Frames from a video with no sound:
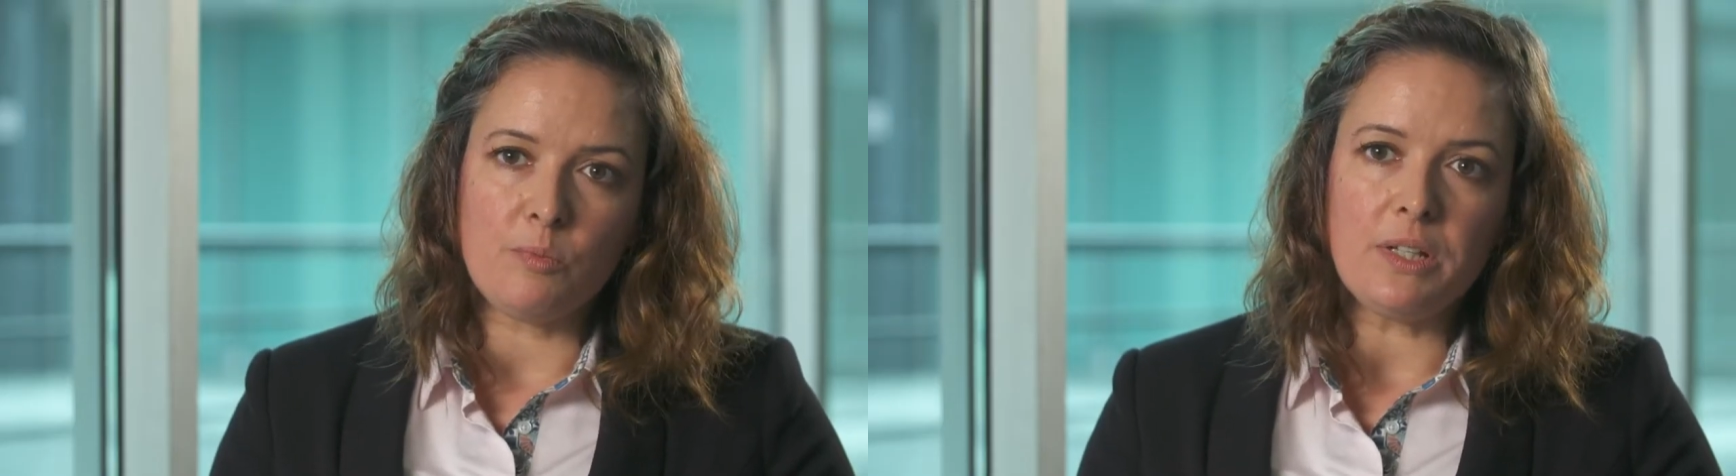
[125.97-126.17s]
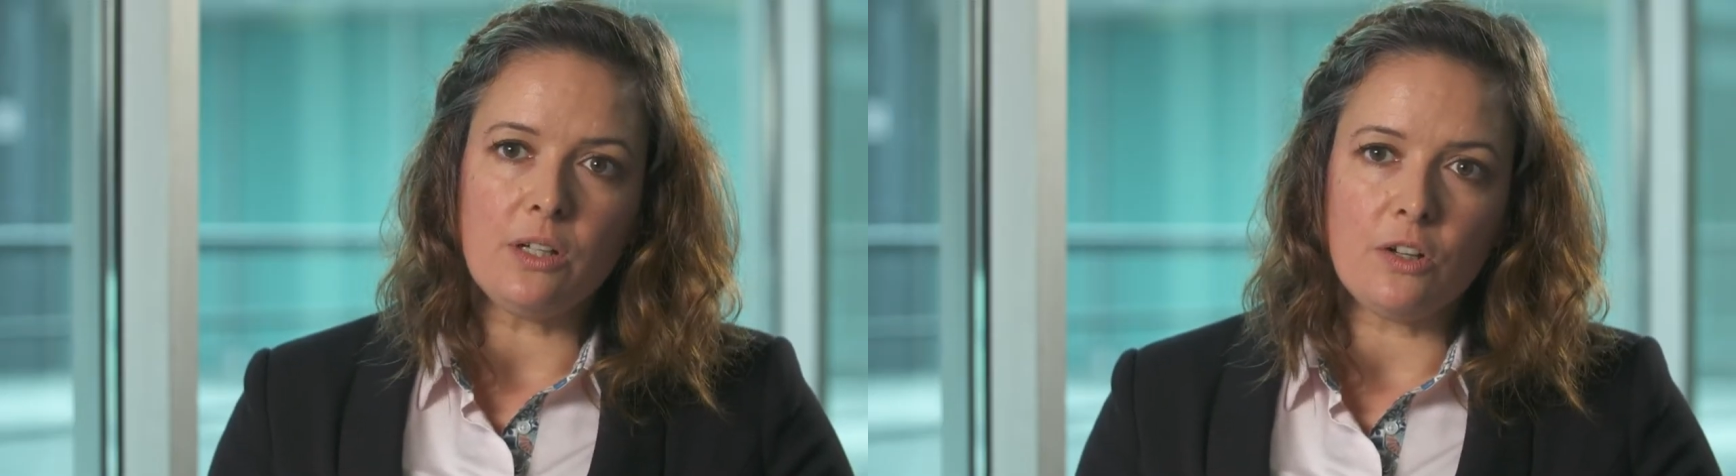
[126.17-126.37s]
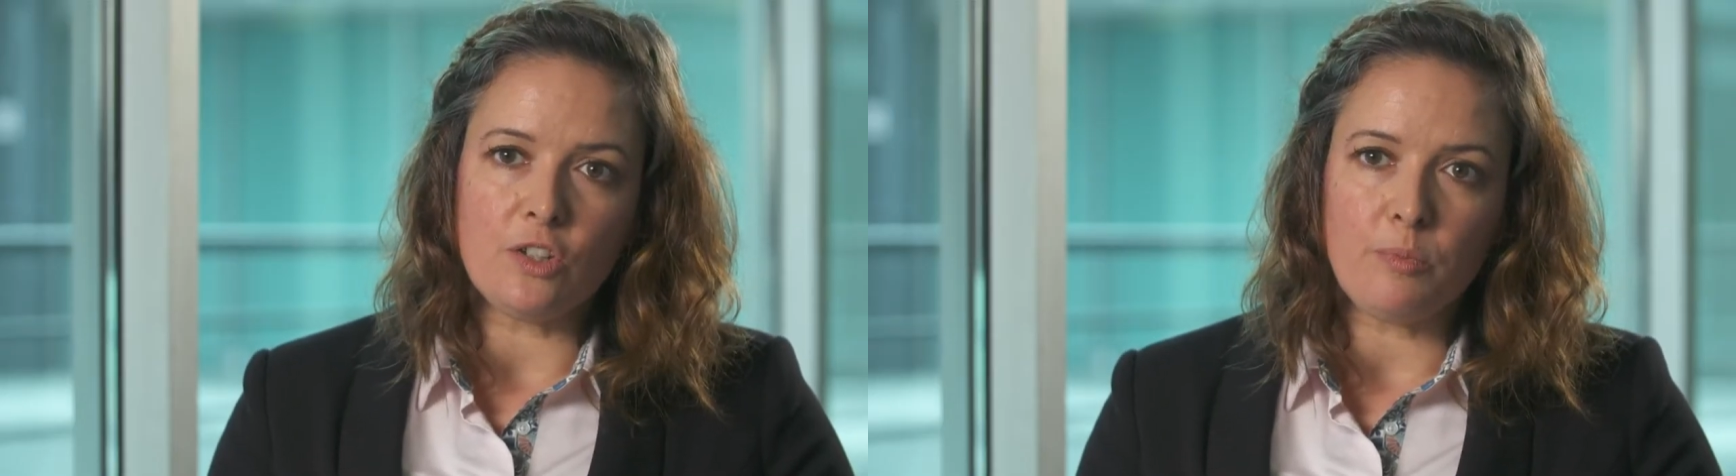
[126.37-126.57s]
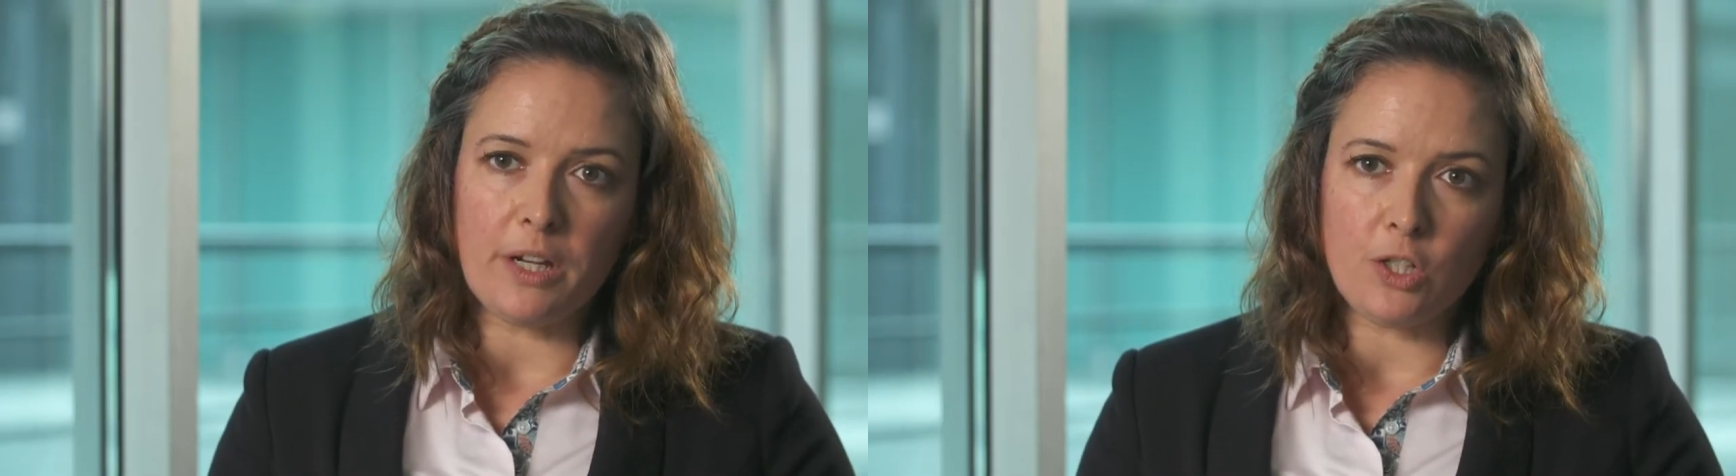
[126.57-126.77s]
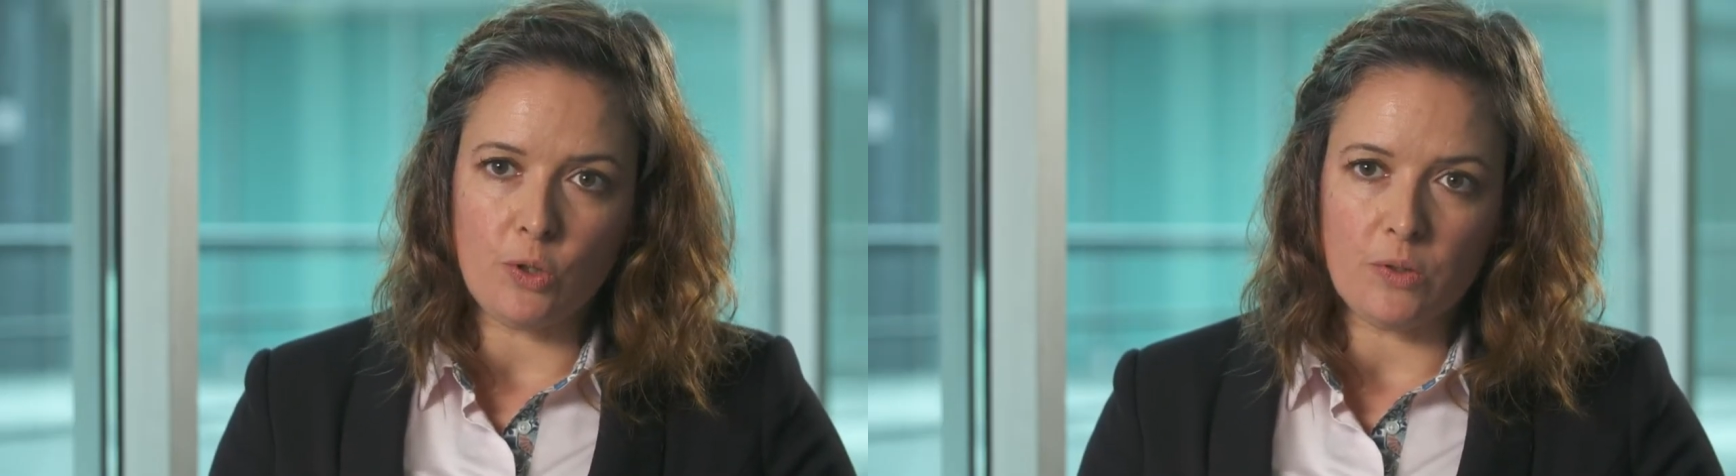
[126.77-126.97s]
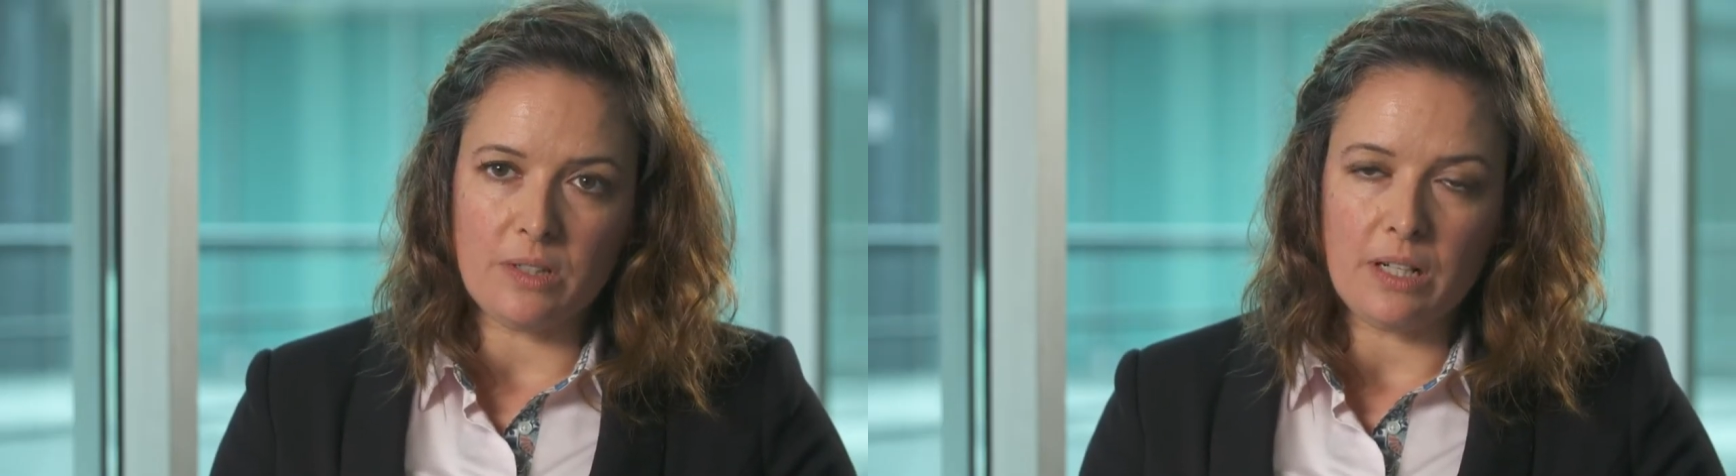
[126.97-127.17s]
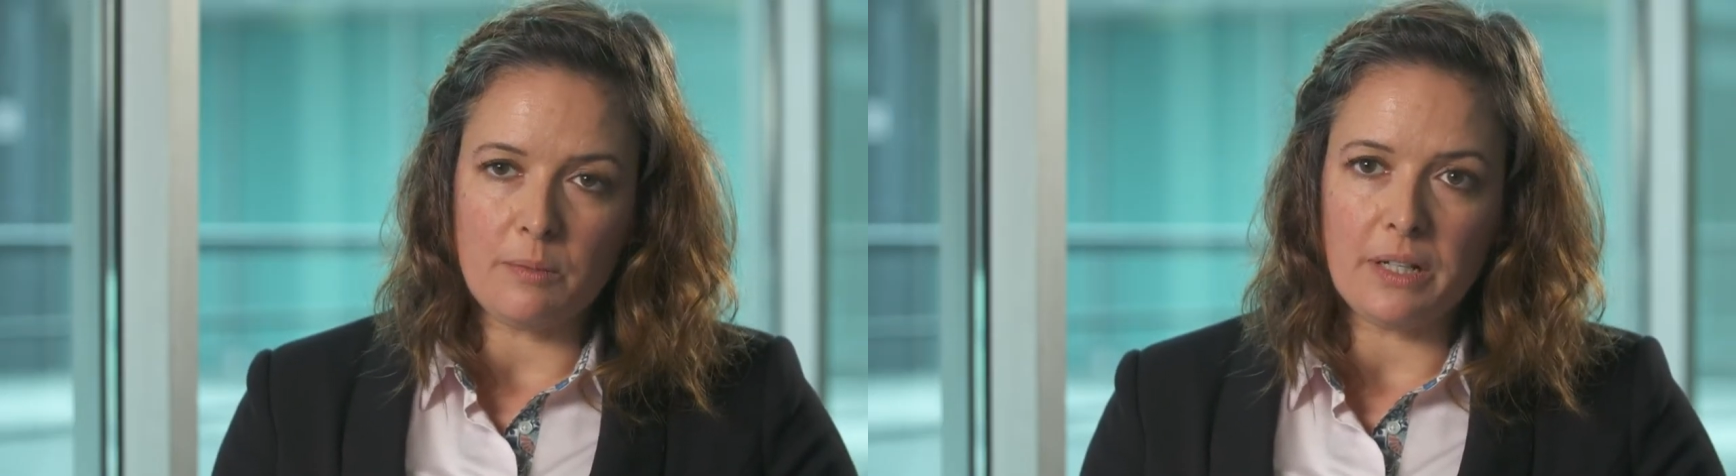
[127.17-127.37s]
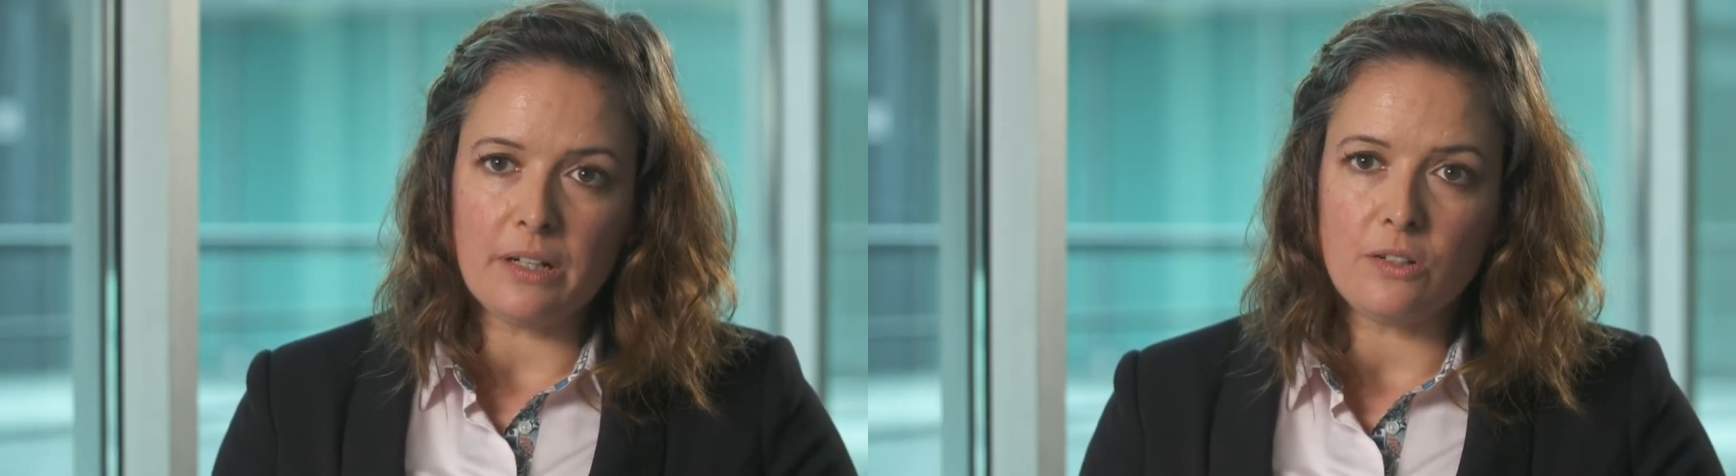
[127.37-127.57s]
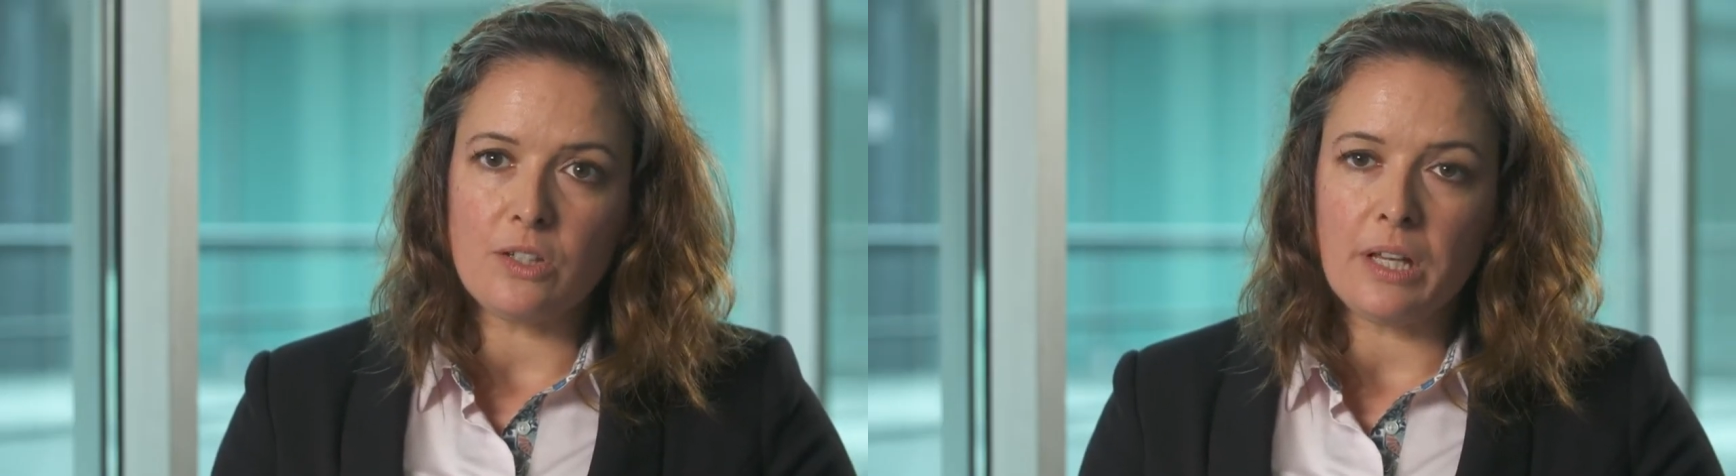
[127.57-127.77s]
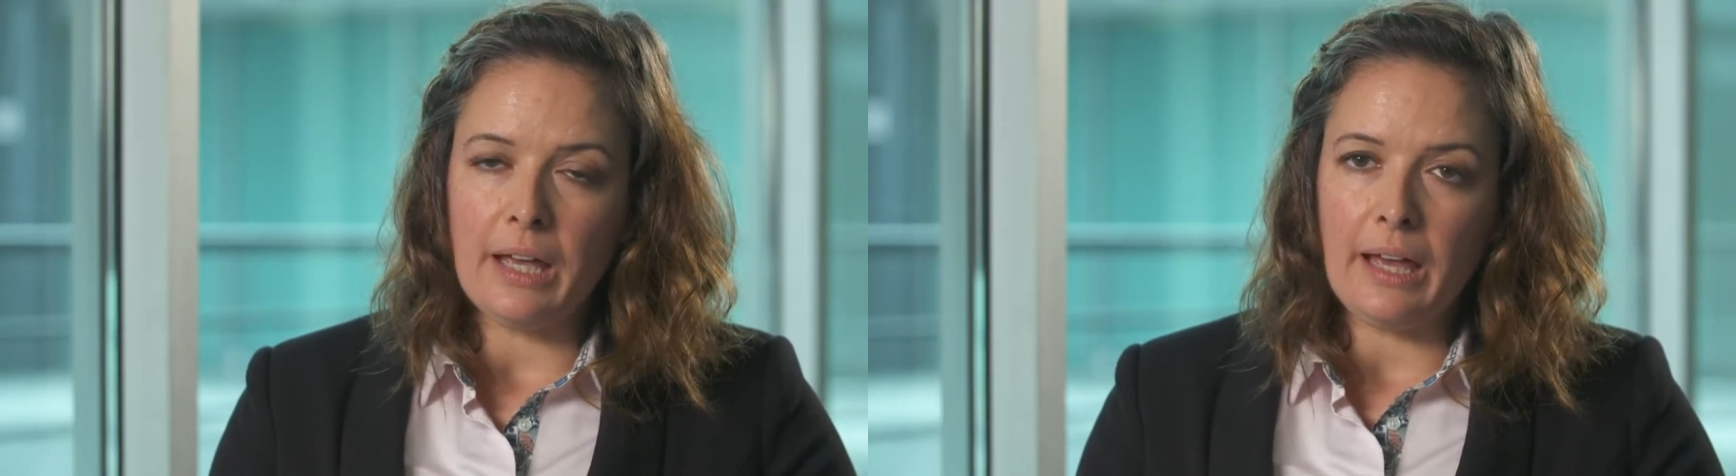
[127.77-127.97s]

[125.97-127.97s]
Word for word: be caused by short telomeres,